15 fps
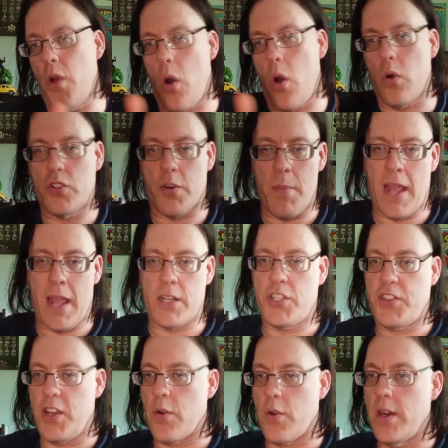Ultraman
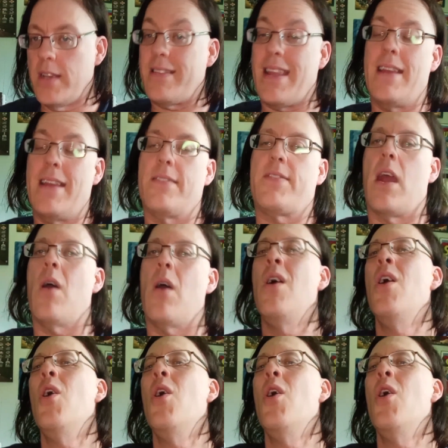series is that